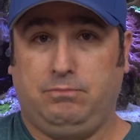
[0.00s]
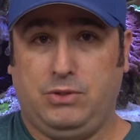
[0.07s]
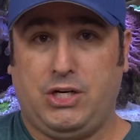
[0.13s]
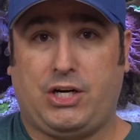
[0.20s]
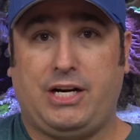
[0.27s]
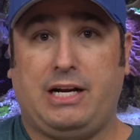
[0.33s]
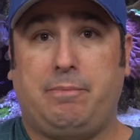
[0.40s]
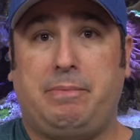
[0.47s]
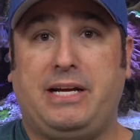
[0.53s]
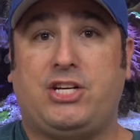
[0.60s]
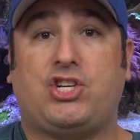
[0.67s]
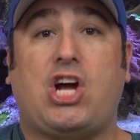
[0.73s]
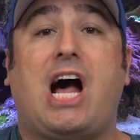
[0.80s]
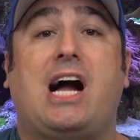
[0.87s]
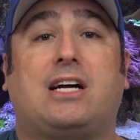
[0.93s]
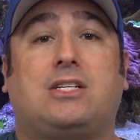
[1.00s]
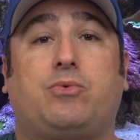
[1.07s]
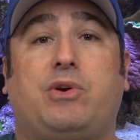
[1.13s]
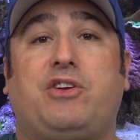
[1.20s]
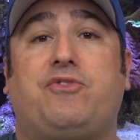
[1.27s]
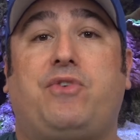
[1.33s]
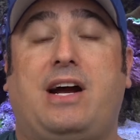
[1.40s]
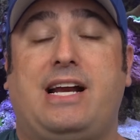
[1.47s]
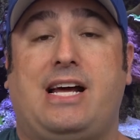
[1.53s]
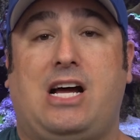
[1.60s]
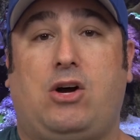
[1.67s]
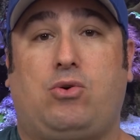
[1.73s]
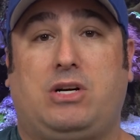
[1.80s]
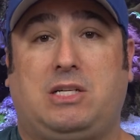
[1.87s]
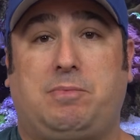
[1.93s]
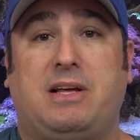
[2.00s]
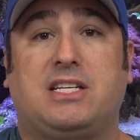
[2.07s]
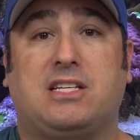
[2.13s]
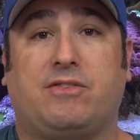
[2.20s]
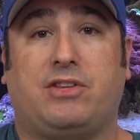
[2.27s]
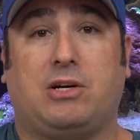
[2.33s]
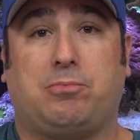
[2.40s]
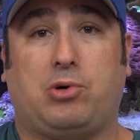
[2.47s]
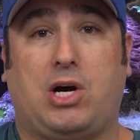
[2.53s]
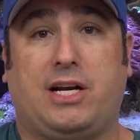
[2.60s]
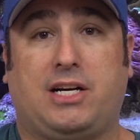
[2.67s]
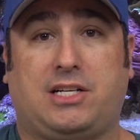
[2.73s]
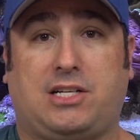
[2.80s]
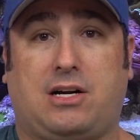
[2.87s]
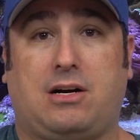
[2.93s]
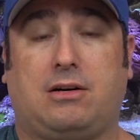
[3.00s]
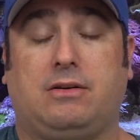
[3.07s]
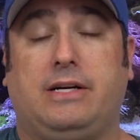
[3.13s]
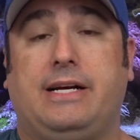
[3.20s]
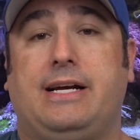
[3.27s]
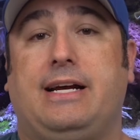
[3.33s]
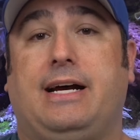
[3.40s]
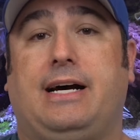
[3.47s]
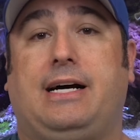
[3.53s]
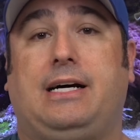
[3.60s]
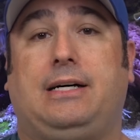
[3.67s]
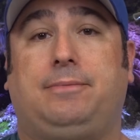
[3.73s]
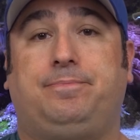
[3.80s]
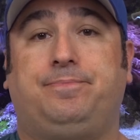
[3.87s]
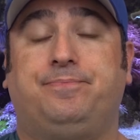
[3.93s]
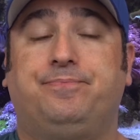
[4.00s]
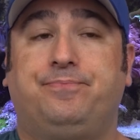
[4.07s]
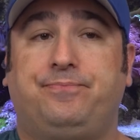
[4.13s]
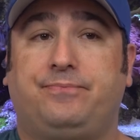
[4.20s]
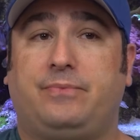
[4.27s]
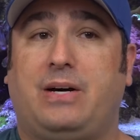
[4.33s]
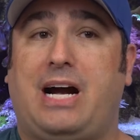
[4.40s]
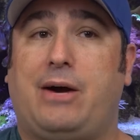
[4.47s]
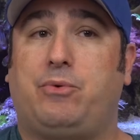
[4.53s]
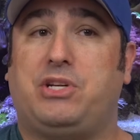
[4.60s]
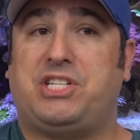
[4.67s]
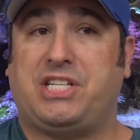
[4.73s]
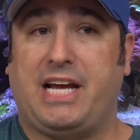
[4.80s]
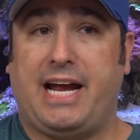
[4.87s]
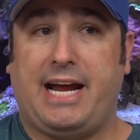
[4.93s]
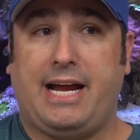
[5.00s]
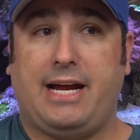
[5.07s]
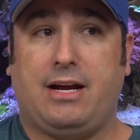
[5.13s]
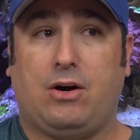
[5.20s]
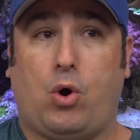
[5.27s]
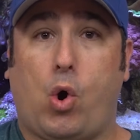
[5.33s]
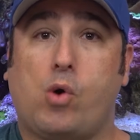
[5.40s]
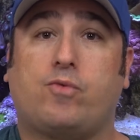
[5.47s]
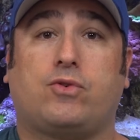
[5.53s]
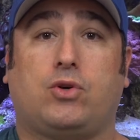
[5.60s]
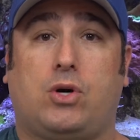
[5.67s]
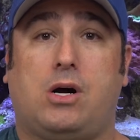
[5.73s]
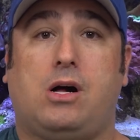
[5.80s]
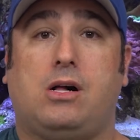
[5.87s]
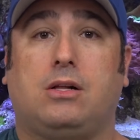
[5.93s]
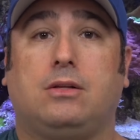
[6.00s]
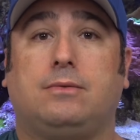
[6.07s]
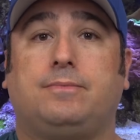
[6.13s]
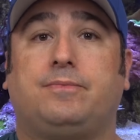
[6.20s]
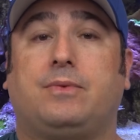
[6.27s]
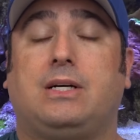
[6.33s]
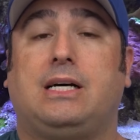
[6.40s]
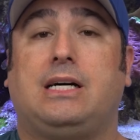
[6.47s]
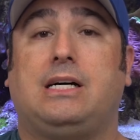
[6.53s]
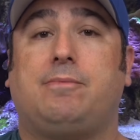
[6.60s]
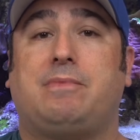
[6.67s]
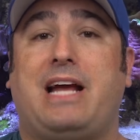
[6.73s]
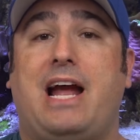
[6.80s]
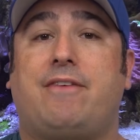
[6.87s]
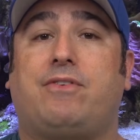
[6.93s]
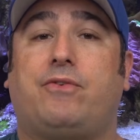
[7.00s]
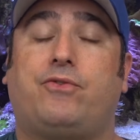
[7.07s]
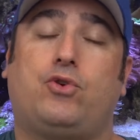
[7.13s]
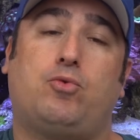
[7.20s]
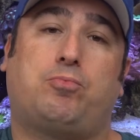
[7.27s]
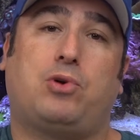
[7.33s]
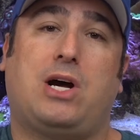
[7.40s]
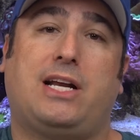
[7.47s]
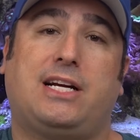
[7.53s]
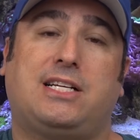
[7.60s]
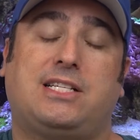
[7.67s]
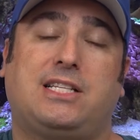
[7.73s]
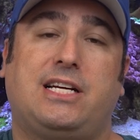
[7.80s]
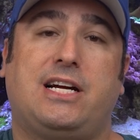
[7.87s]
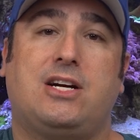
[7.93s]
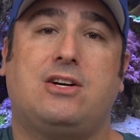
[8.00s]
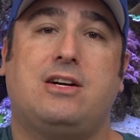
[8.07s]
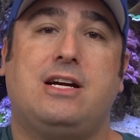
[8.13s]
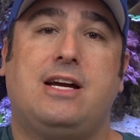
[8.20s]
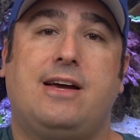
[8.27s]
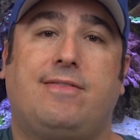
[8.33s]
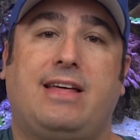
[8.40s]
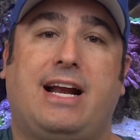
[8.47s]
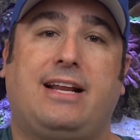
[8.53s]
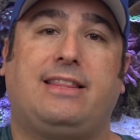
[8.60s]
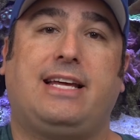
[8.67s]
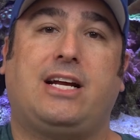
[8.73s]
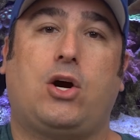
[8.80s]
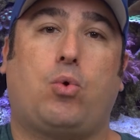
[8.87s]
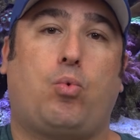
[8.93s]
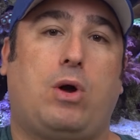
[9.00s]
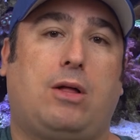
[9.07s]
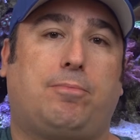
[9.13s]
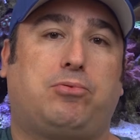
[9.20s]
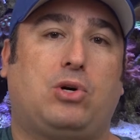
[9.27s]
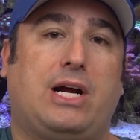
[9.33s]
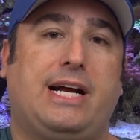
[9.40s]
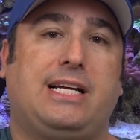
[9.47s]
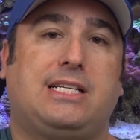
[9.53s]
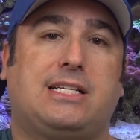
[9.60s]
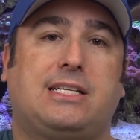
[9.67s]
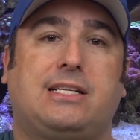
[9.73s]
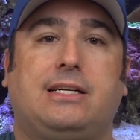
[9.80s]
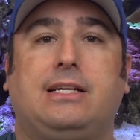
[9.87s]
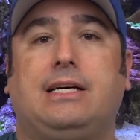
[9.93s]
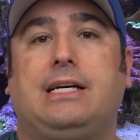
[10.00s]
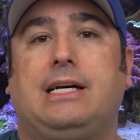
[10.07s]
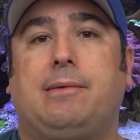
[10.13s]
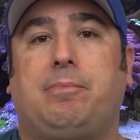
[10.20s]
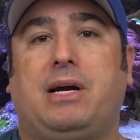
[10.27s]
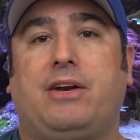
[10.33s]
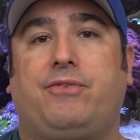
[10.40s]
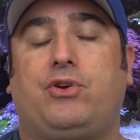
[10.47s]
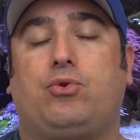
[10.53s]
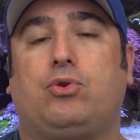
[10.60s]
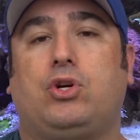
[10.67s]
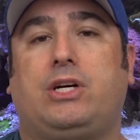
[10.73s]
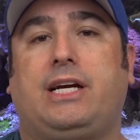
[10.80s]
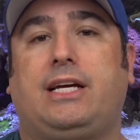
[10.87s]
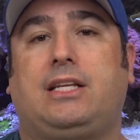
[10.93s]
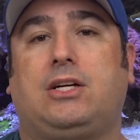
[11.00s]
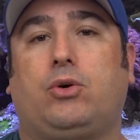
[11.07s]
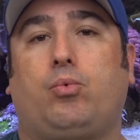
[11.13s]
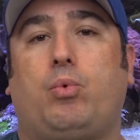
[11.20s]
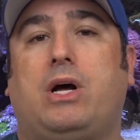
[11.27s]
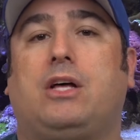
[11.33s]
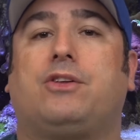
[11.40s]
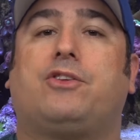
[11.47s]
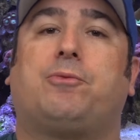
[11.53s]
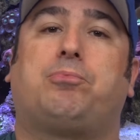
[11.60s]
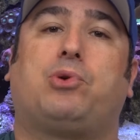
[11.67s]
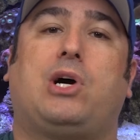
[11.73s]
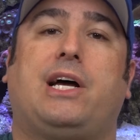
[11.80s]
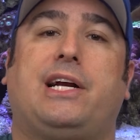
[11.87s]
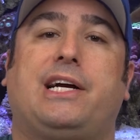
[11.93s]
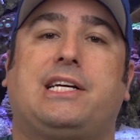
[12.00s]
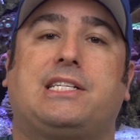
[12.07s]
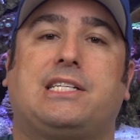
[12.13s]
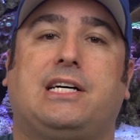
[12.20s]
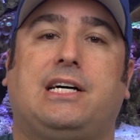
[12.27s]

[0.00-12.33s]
you're going to be shocked when you find out how expensive their products are. I would say overall, they have a few products there that I think are well priced, but if you look at their wealth of products,